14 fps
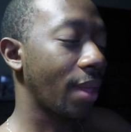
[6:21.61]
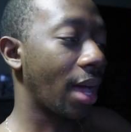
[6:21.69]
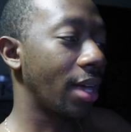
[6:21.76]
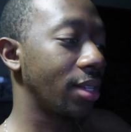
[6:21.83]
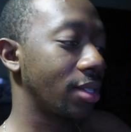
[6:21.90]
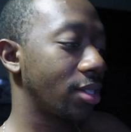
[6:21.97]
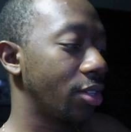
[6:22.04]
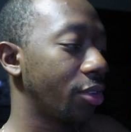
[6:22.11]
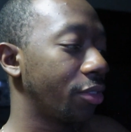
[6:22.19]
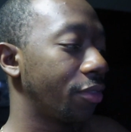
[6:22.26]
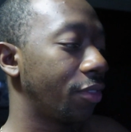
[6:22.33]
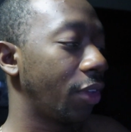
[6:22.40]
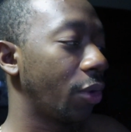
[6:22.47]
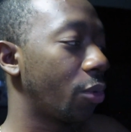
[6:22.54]
I still
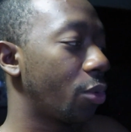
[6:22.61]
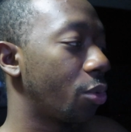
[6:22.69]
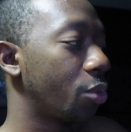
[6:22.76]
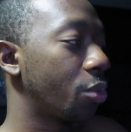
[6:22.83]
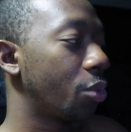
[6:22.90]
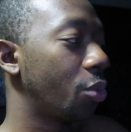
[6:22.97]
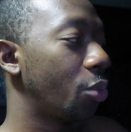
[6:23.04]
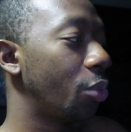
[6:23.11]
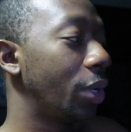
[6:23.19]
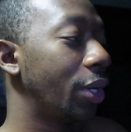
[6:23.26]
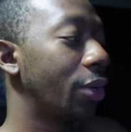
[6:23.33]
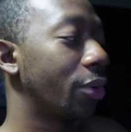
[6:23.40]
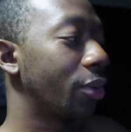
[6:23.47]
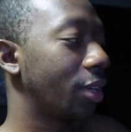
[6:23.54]
feel
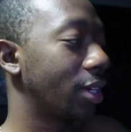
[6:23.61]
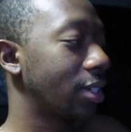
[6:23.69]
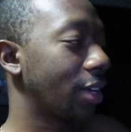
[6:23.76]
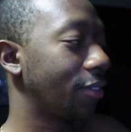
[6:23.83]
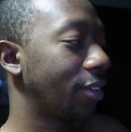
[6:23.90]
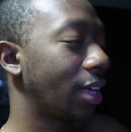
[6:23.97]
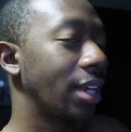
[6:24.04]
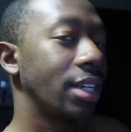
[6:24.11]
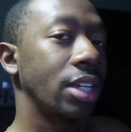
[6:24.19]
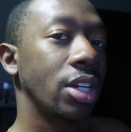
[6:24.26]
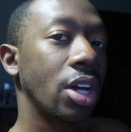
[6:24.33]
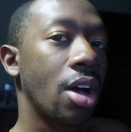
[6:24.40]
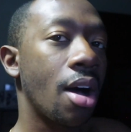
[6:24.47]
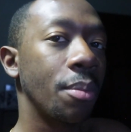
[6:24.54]
weird because I feel like I didn't
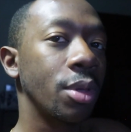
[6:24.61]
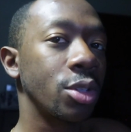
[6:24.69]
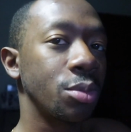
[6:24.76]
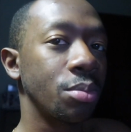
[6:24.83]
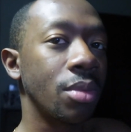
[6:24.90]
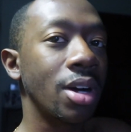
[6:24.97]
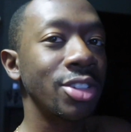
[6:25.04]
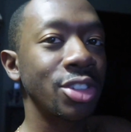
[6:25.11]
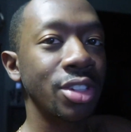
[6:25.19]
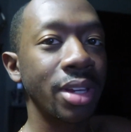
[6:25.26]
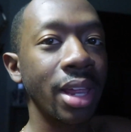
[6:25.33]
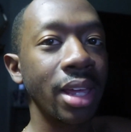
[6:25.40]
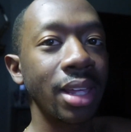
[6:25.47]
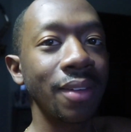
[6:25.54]
accomplish much
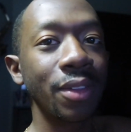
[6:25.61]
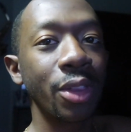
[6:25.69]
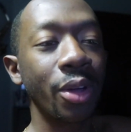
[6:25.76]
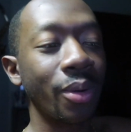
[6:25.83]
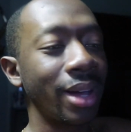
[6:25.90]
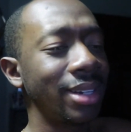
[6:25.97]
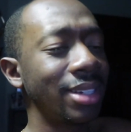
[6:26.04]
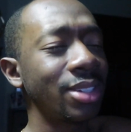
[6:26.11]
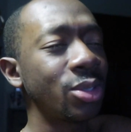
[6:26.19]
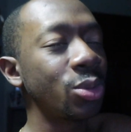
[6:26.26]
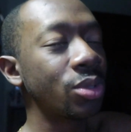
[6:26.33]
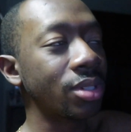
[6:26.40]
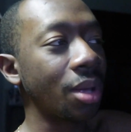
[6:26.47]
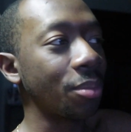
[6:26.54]
today, even though I did do
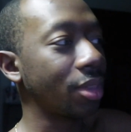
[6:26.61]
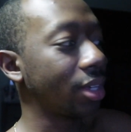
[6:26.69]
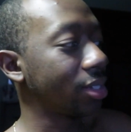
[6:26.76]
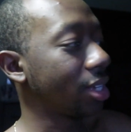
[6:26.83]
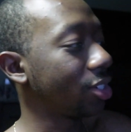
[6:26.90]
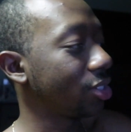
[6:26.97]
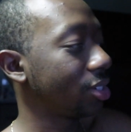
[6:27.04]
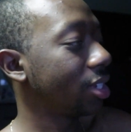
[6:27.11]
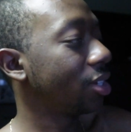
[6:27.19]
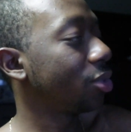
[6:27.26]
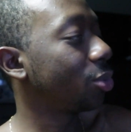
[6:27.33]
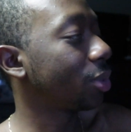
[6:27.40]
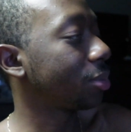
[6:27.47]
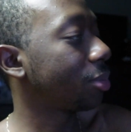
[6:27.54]
some things. I just
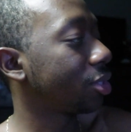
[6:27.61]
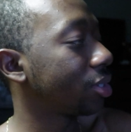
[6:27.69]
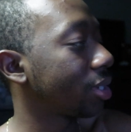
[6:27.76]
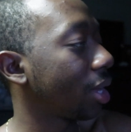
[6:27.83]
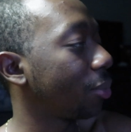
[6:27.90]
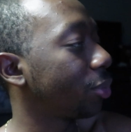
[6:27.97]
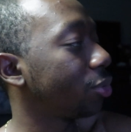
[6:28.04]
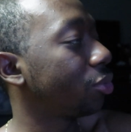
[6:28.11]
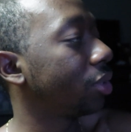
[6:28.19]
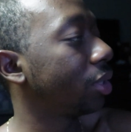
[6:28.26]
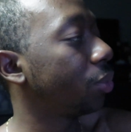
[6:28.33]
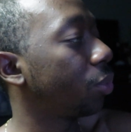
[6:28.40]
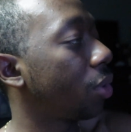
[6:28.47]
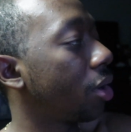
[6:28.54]
didn't do as much as I was
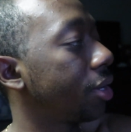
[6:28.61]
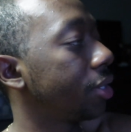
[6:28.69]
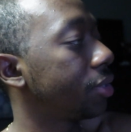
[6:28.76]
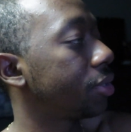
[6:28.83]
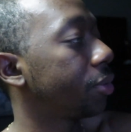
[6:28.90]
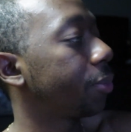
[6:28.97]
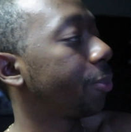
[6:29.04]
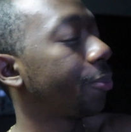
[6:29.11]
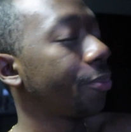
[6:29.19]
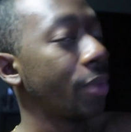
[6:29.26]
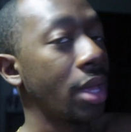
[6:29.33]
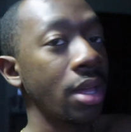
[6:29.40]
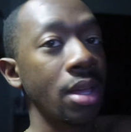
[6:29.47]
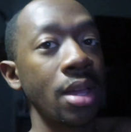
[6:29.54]
really wanting to.
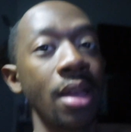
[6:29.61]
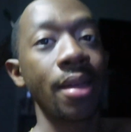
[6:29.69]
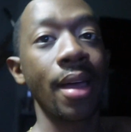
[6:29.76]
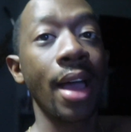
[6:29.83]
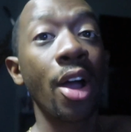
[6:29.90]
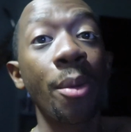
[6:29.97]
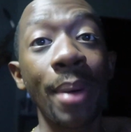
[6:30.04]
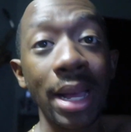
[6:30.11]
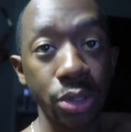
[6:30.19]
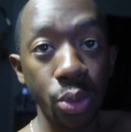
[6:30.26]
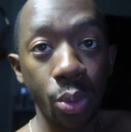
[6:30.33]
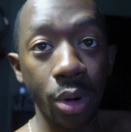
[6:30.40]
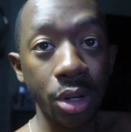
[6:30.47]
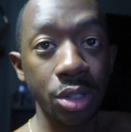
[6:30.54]
I go back to
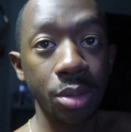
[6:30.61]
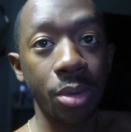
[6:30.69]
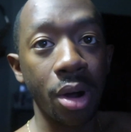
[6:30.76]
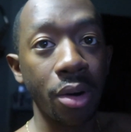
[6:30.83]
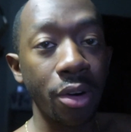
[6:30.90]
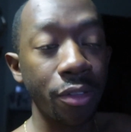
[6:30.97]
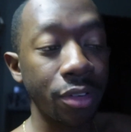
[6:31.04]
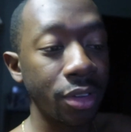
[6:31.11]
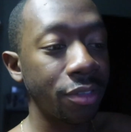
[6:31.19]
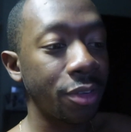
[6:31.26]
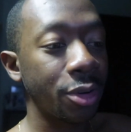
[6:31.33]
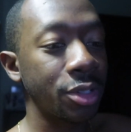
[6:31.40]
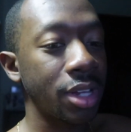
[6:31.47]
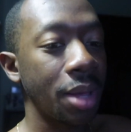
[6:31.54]
work tomorrow for the
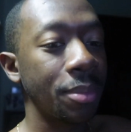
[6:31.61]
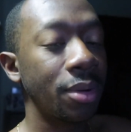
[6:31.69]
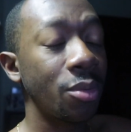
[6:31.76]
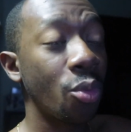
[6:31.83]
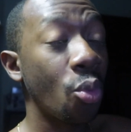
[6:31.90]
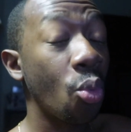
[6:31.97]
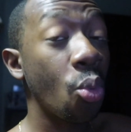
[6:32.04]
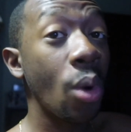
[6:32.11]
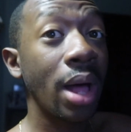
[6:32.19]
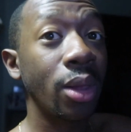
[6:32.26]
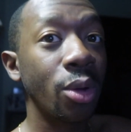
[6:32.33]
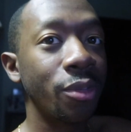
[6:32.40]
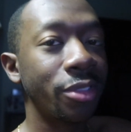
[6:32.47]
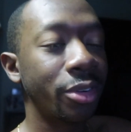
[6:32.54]
first time in
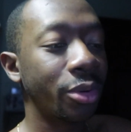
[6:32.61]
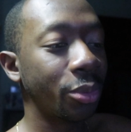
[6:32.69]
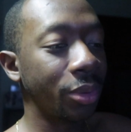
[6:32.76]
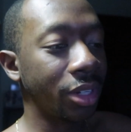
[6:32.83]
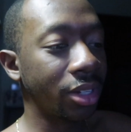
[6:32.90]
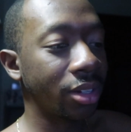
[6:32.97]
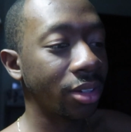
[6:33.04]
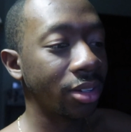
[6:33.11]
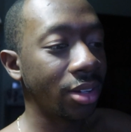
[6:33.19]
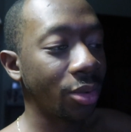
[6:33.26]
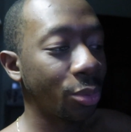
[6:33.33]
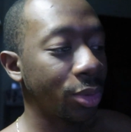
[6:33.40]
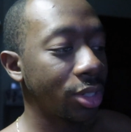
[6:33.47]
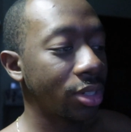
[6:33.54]
well over a week,
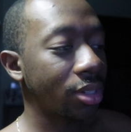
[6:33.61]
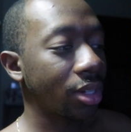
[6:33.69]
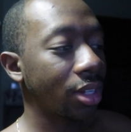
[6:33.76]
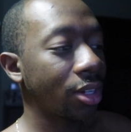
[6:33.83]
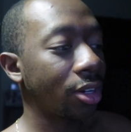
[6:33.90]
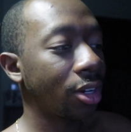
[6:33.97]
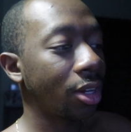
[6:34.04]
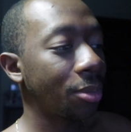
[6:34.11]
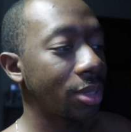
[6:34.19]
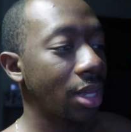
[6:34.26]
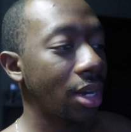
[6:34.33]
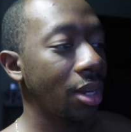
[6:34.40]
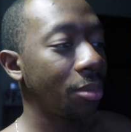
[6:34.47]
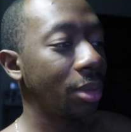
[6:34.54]
which is a little
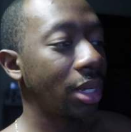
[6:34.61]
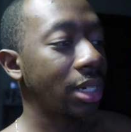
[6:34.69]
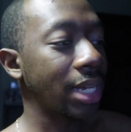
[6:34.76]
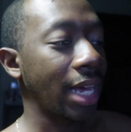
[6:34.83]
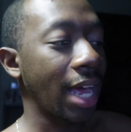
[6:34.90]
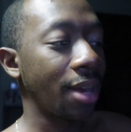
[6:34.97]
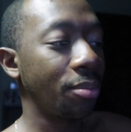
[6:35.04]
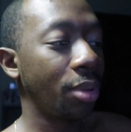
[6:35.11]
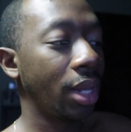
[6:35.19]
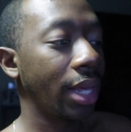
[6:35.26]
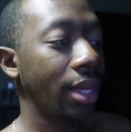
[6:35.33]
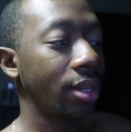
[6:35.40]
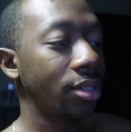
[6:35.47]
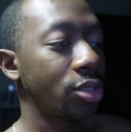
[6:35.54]
upsetting because I had
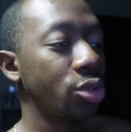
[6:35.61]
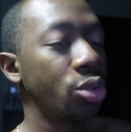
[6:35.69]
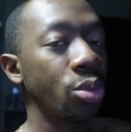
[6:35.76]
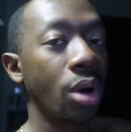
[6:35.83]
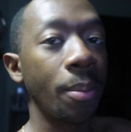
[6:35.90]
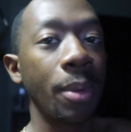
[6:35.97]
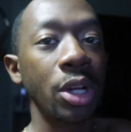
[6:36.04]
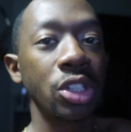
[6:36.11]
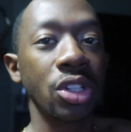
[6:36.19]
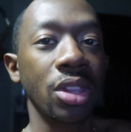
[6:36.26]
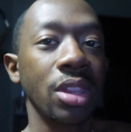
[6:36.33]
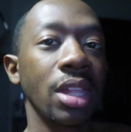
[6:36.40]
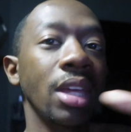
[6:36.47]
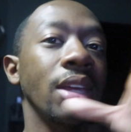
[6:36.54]
planned to do a bunch of
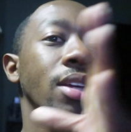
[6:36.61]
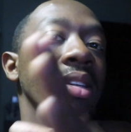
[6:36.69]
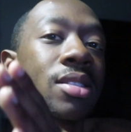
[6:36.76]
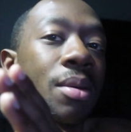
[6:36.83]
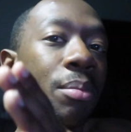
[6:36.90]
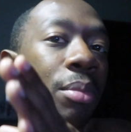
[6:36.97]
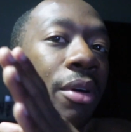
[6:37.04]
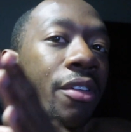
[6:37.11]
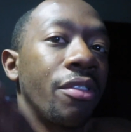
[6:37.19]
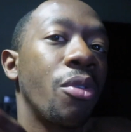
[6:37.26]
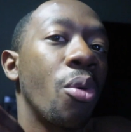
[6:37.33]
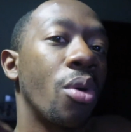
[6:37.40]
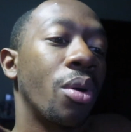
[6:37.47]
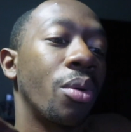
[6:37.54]
things
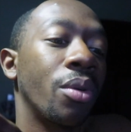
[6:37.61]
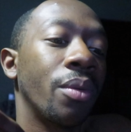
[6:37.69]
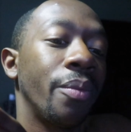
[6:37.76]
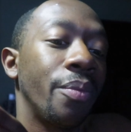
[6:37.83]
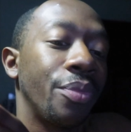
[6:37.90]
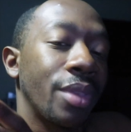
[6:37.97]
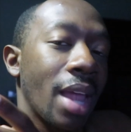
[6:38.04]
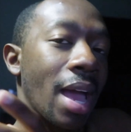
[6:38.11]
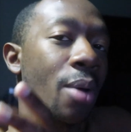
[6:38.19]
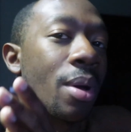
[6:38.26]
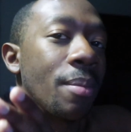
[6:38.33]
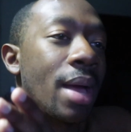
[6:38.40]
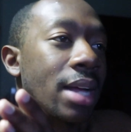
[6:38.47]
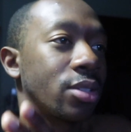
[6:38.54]
before I
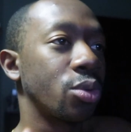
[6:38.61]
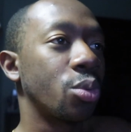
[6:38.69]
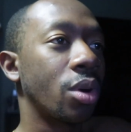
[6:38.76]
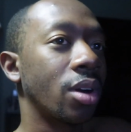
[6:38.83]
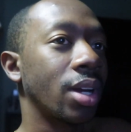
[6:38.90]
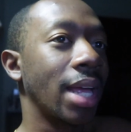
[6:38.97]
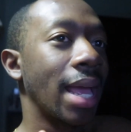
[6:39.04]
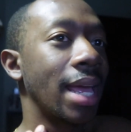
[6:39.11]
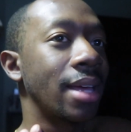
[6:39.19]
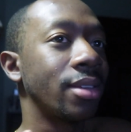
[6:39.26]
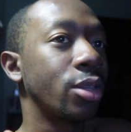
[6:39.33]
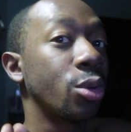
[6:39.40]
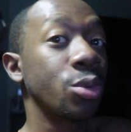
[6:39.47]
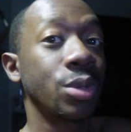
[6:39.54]
went back to work,
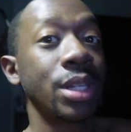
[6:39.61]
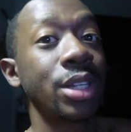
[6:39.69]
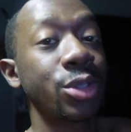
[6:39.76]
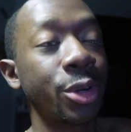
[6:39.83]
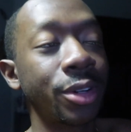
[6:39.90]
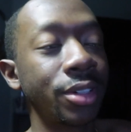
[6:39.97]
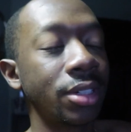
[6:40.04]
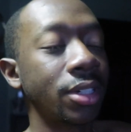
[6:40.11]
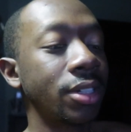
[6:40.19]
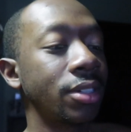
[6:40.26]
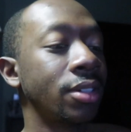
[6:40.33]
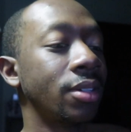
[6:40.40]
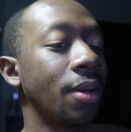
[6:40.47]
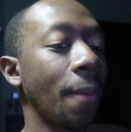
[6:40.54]
and those things aren't
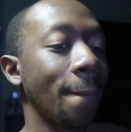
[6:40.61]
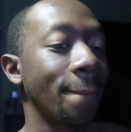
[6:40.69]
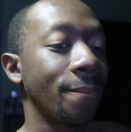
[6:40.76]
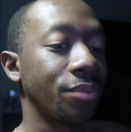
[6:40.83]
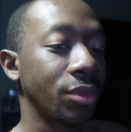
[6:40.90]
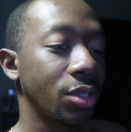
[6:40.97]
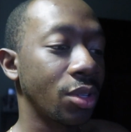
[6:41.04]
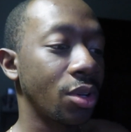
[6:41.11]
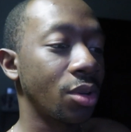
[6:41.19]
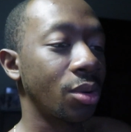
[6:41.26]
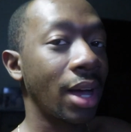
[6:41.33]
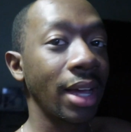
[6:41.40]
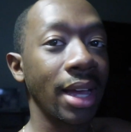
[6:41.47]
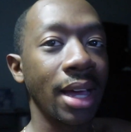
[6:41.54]
done.
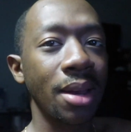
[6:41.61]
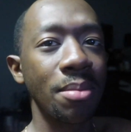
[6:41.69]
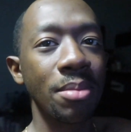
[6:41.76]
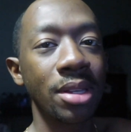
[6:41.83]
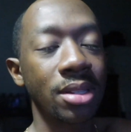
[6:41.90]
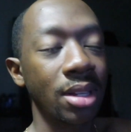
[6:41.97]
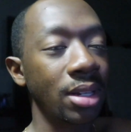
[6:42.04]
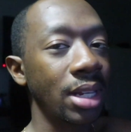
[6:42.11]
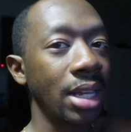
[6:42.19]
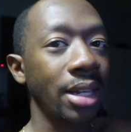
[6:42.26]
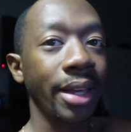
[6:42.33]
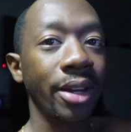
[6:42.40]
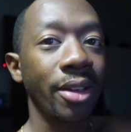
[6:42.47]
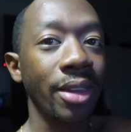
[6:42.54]
So I kind of missed the
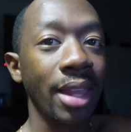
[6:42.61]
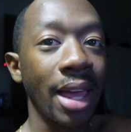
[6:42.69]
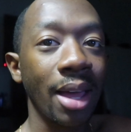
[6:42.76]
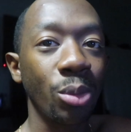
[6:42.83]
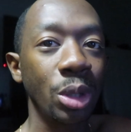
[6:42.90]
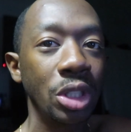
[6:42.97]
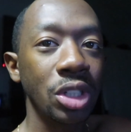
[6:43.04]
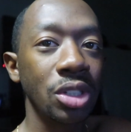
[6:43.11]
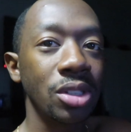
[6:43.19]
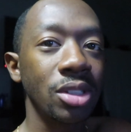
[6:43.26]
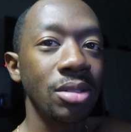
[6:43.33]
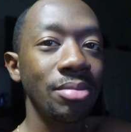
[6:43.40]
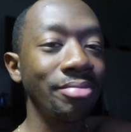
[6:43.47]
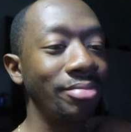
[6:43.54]
deadline on that, which is
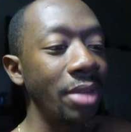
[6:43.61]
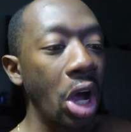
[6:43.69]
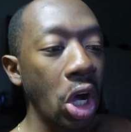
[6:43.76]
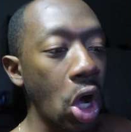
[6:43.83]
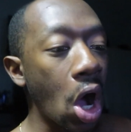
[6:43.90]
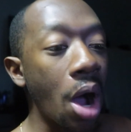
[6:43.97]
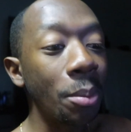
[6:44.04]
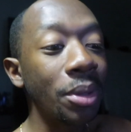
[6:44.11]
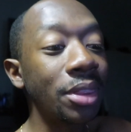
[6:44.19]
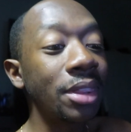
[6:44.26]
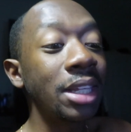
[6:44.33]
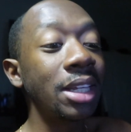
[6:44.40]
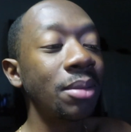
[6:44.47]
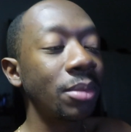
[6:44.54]
a common
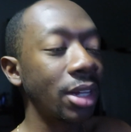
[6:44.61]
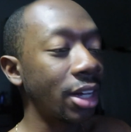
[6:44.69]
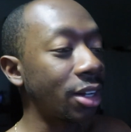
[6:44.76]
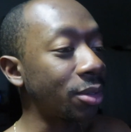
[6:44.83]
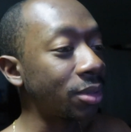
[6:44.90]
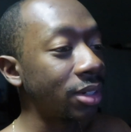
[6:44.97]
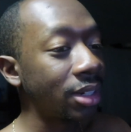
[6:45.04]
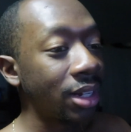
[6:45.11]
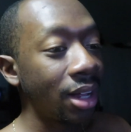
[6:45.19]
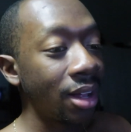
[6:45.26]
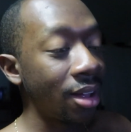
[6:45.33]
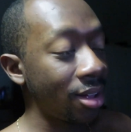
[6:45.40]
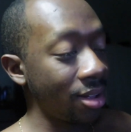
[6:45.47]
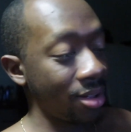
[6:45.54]
theme now.
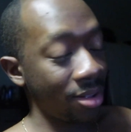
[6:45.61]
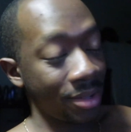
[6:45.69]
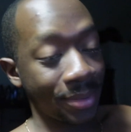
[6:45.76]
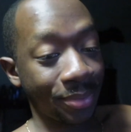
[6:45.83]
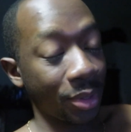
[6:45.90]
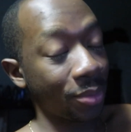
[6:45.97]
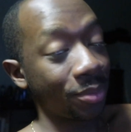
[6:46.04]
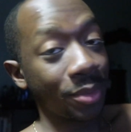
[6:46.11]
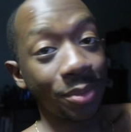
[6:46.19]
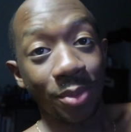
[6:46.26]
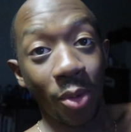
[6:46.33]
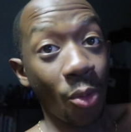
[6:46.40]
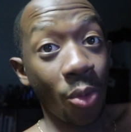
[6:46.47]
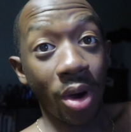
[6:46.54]

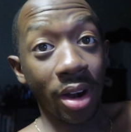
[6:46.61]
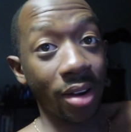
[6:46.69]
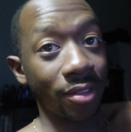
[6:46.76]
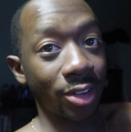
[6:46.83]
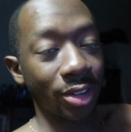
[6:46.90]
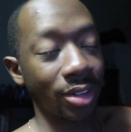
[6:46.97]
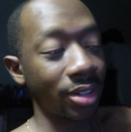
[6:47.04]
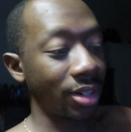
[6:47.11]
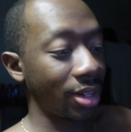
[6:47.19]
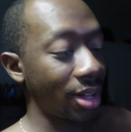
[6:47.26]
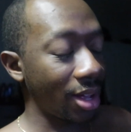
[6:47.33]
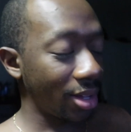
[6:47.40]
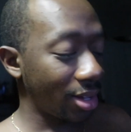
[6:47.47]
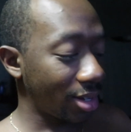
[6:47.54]
Whatever,
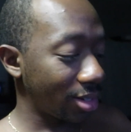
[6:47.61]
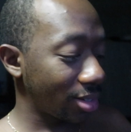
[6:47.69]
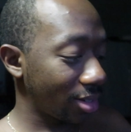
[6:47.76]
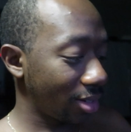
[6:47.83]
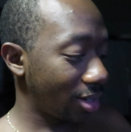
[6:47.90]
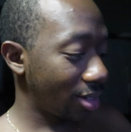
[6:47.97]
I guess.